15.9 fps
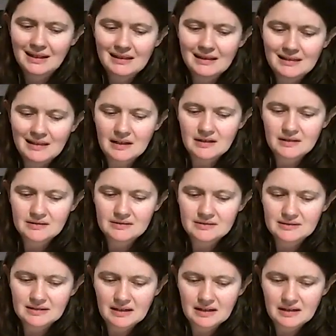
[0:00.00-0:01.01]

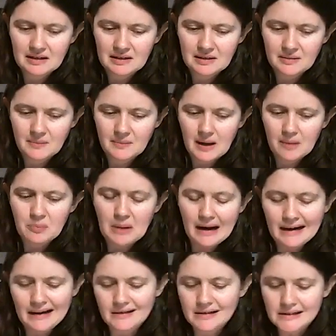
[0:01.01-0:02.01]
There's, I brought
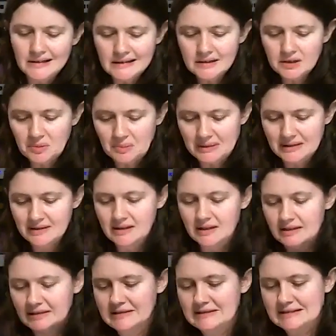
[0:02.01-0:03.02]
out a little bit of
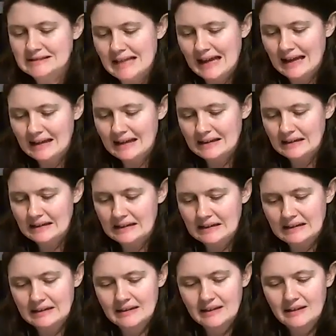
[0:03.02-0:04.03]
Kanzea,
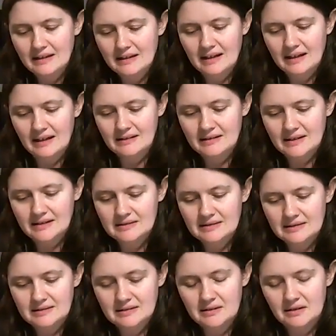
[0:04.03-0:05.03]
and this
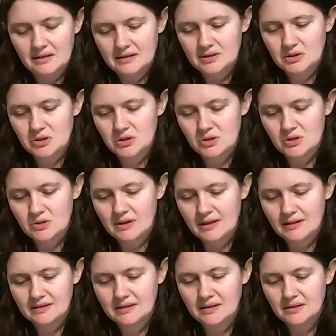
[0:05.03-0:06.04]
is an
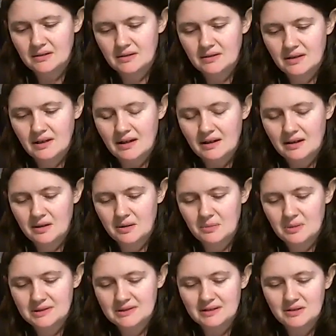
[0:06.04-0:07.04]
Australian
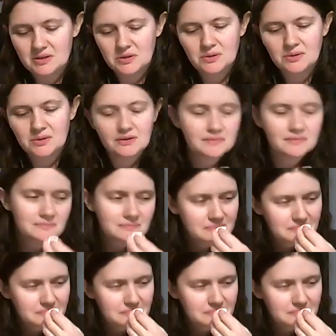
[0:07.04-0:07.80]
essential oil.